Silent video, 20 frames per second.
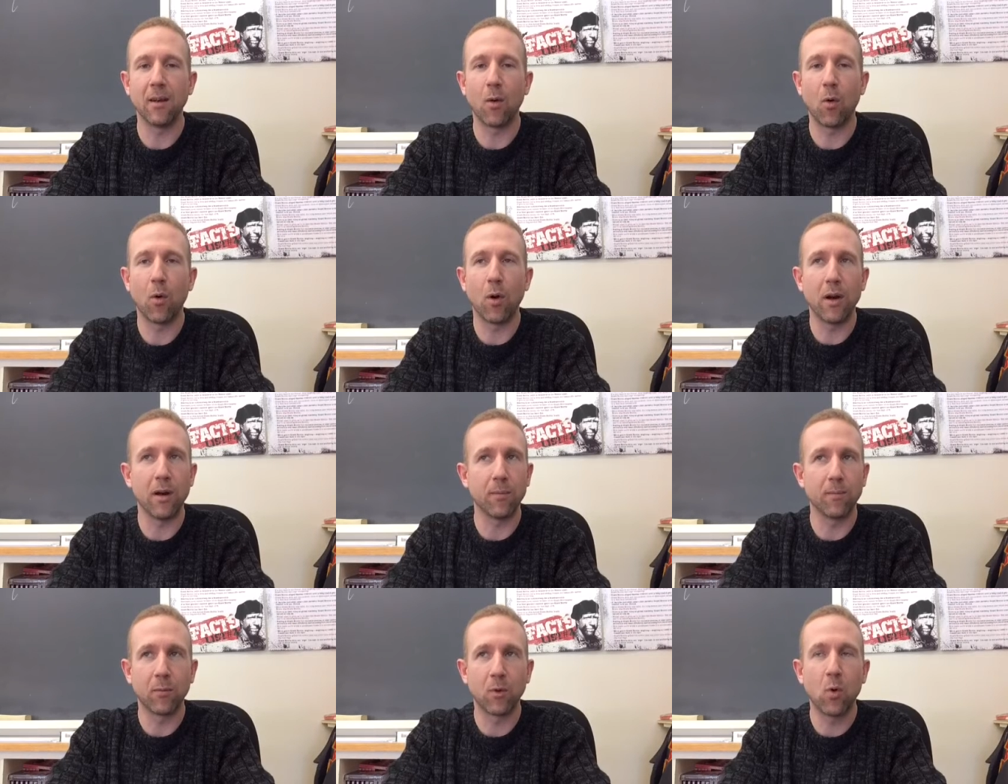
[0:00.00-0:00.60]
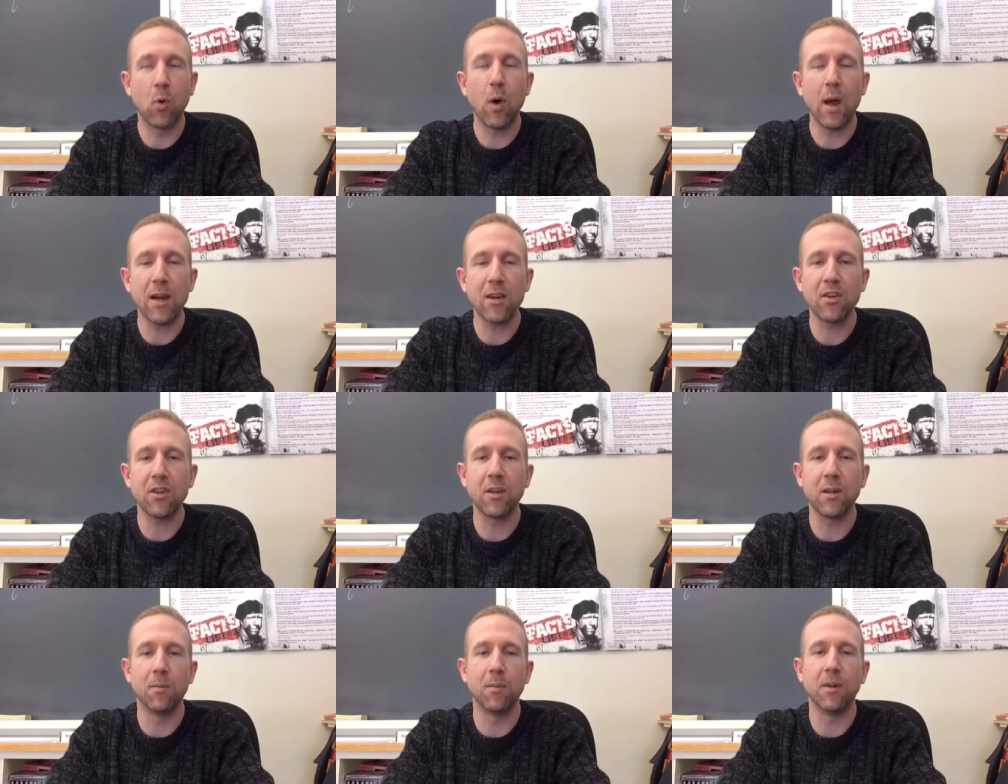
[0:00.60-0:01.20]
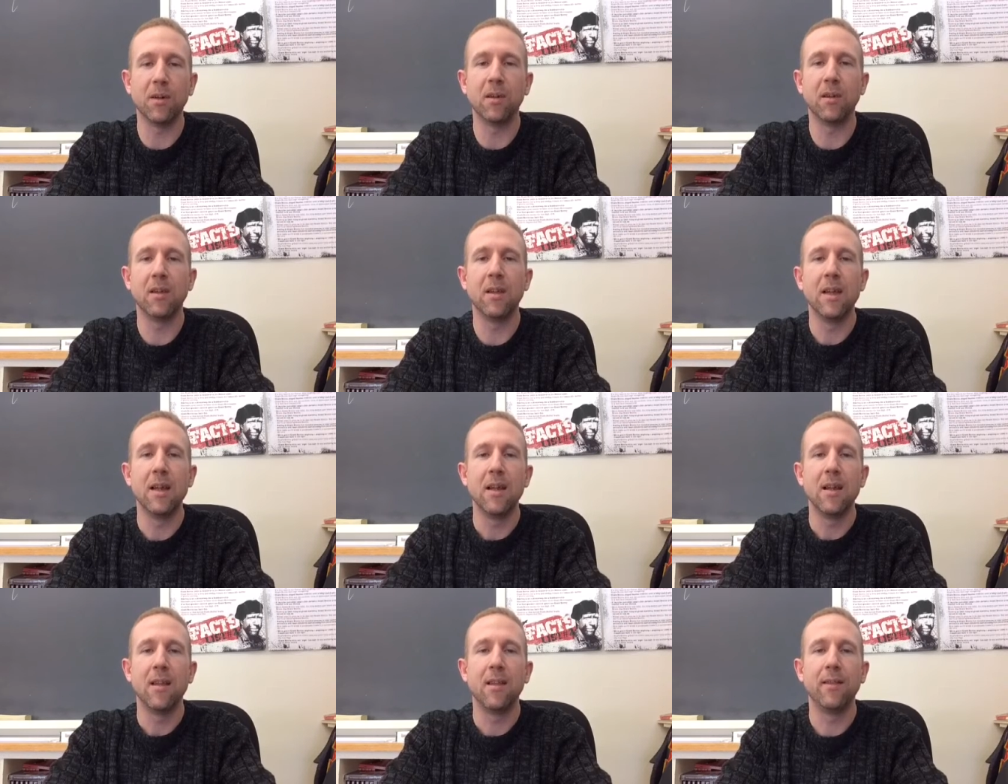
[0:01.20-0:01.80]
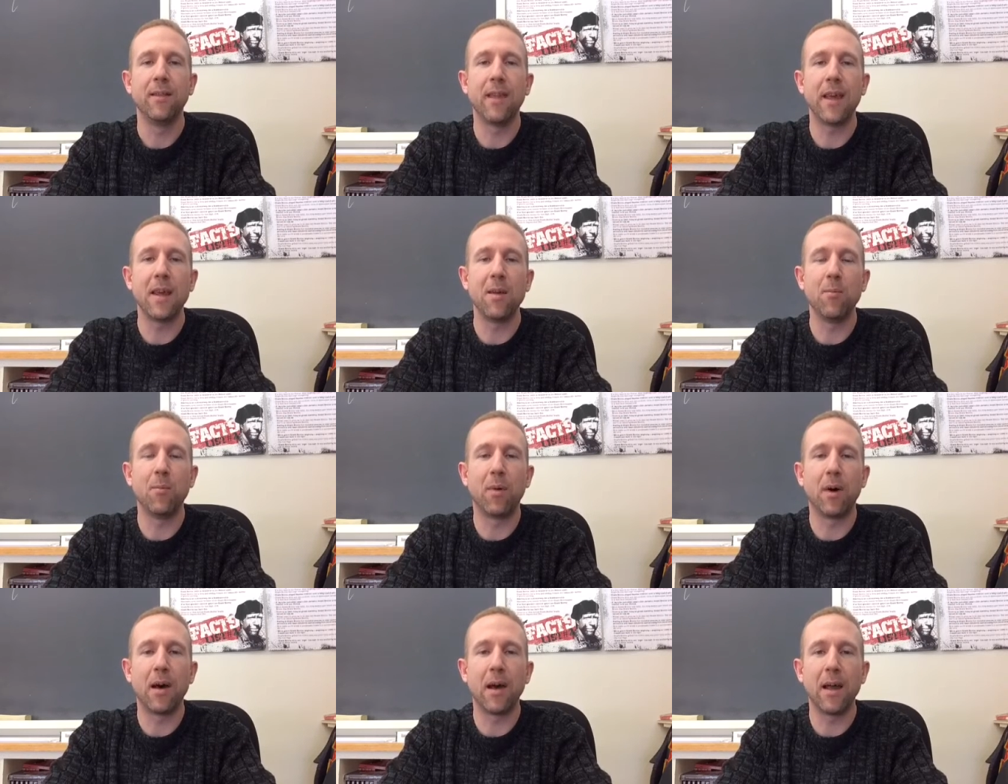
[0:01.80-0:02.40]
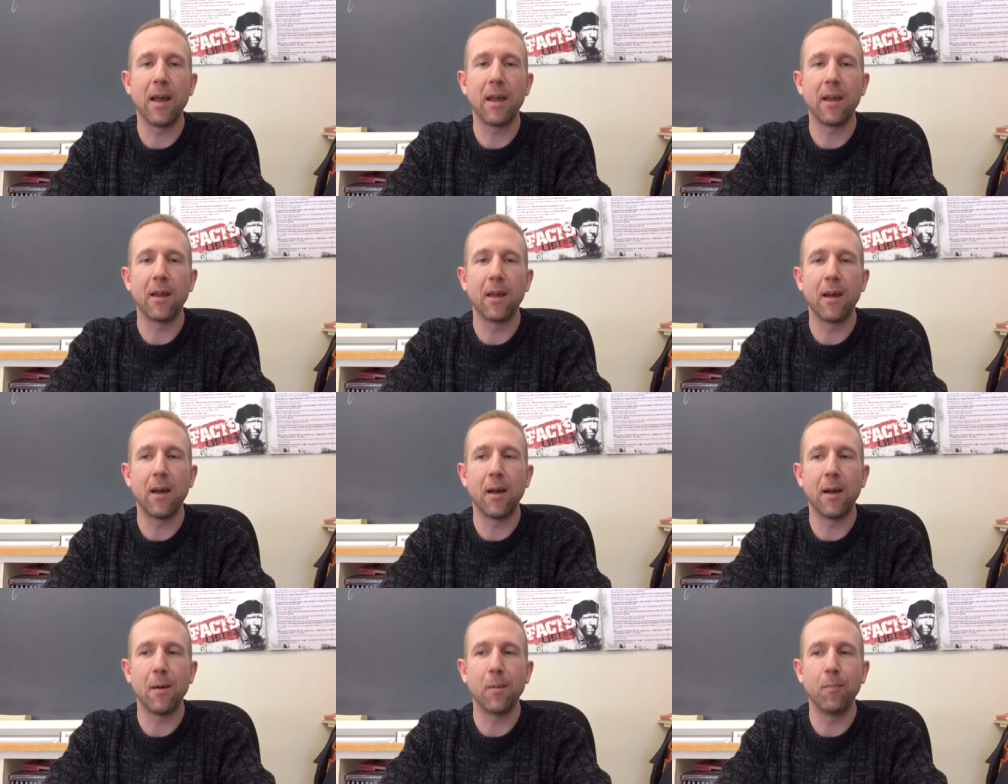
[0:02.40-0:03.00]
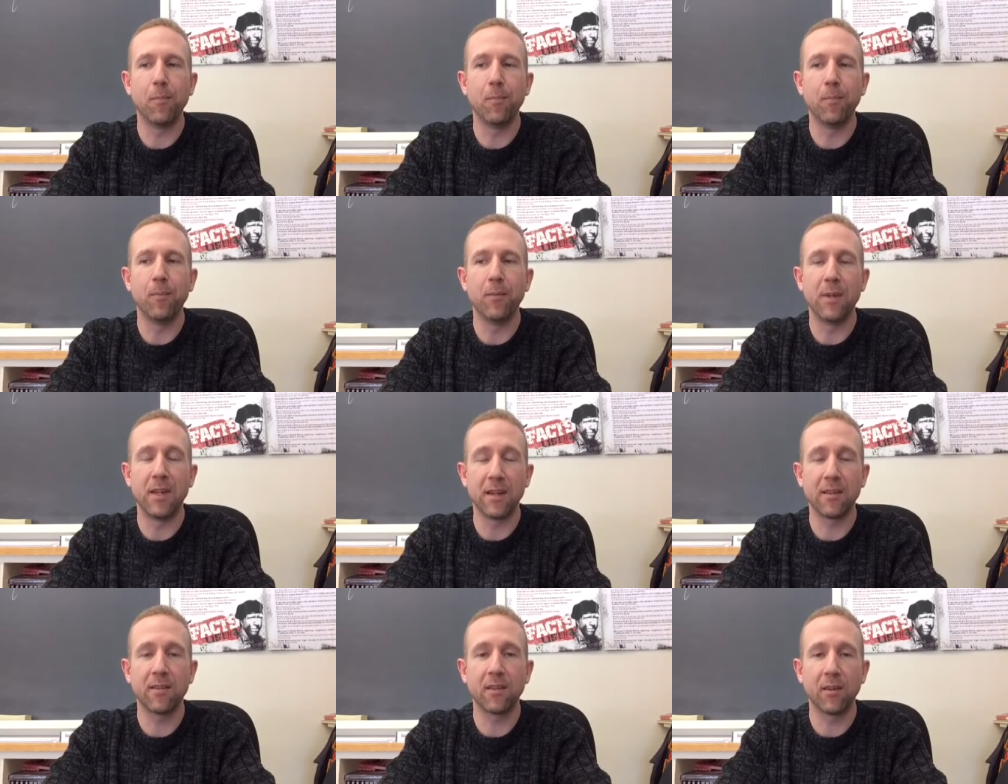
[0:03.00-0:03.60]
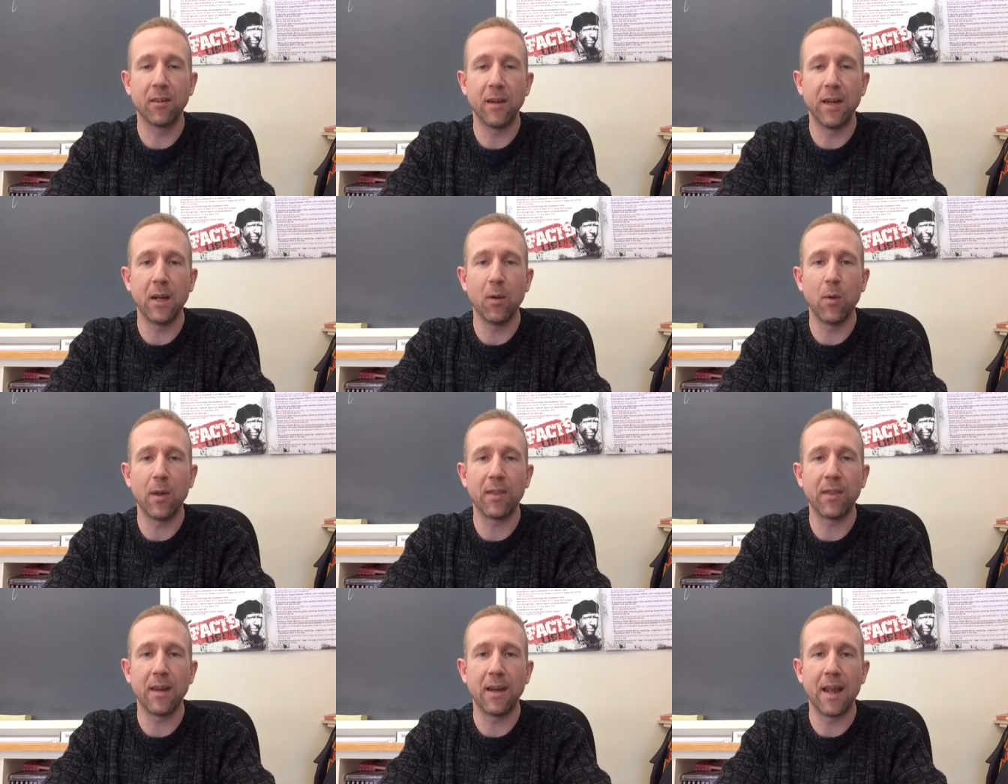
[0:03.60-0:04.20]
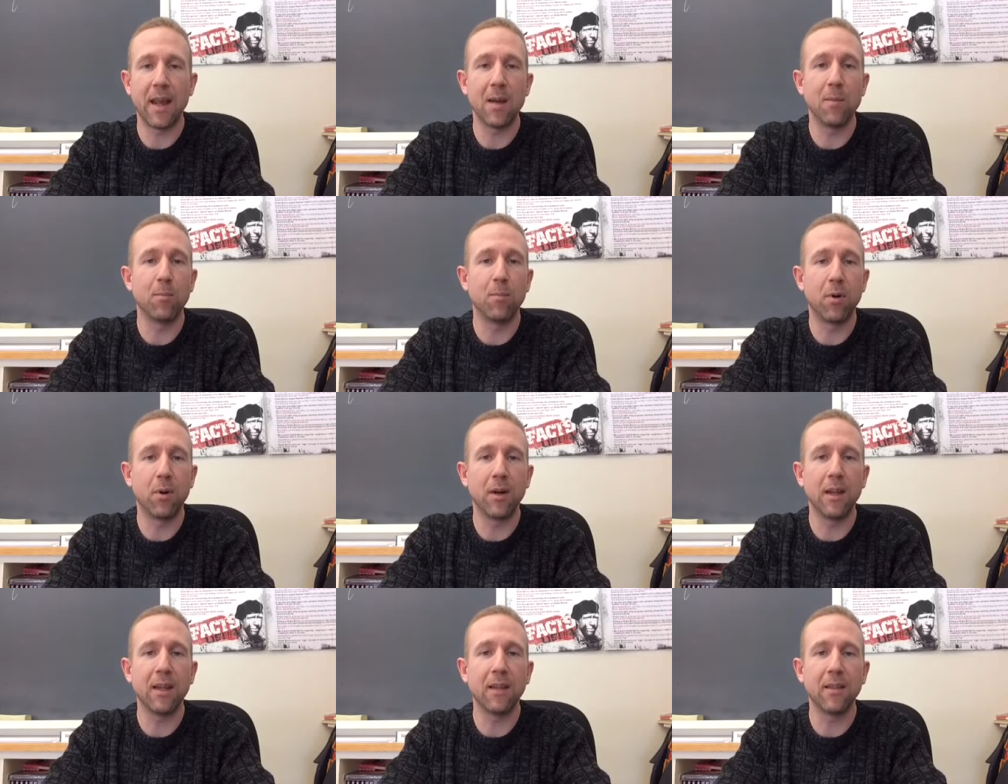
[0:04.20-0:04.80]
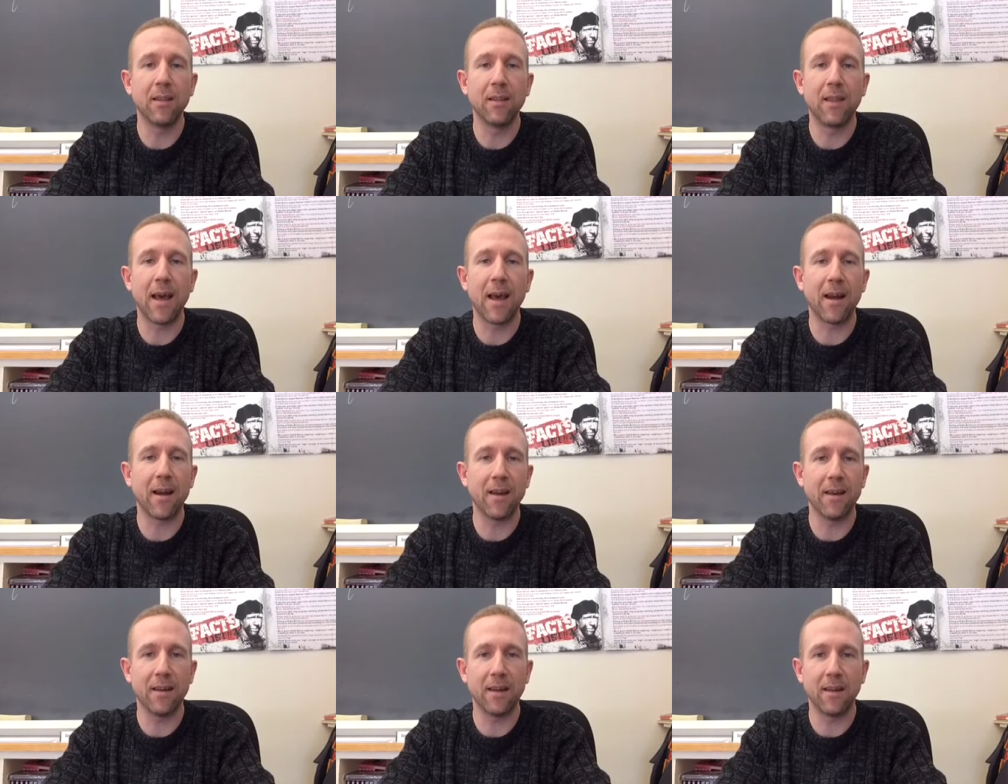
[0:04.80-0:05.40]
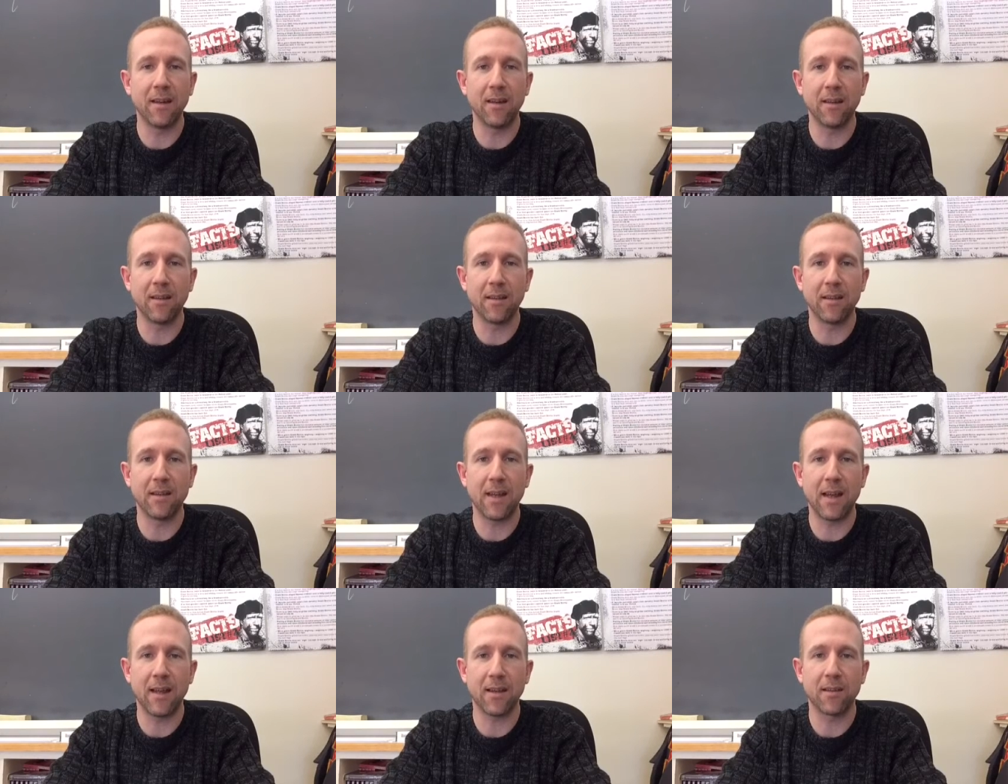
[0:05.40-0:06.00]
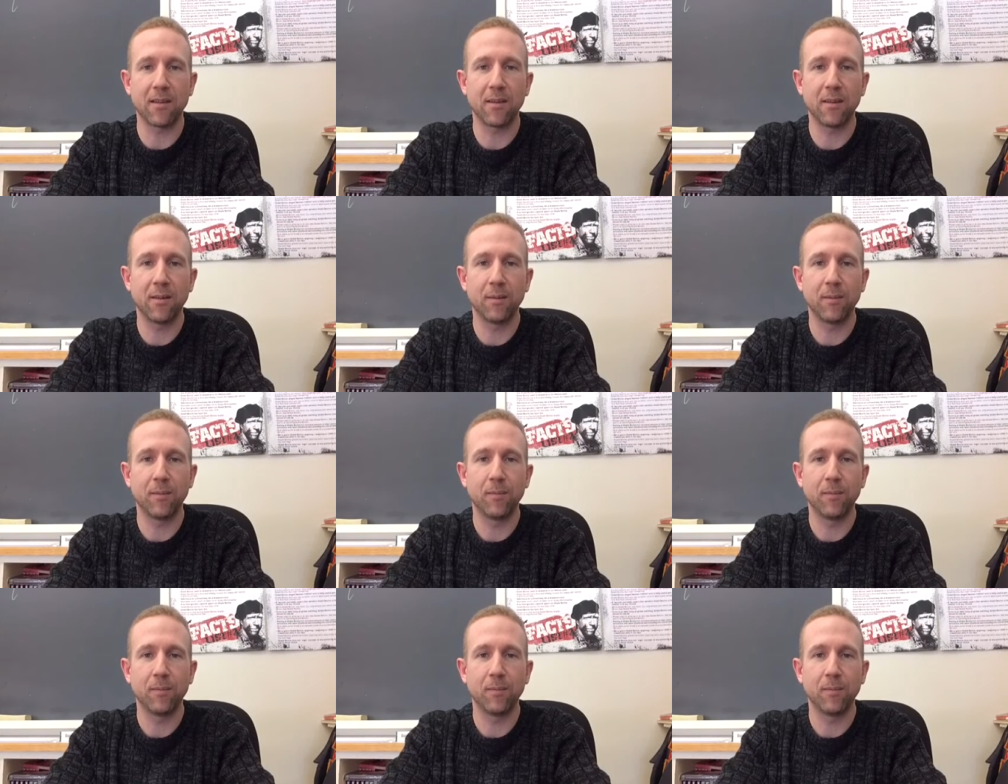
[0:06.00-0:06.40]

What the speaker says: or questionable than by disagreeing with it and putting that idea to the test.